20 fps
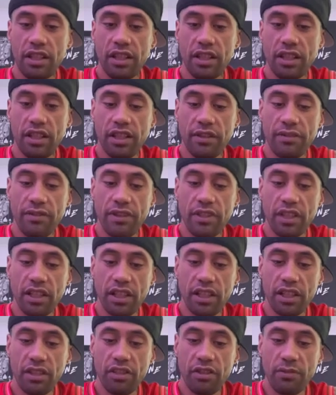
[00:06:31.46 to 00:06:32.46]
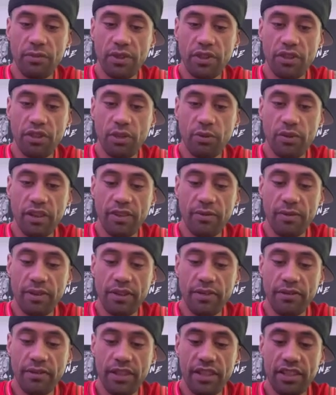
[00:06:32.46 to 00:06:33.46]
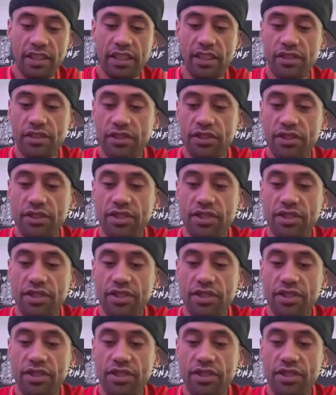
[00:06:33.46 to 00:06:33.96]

Yeah, I feel like it could be a new way of manifesting because you're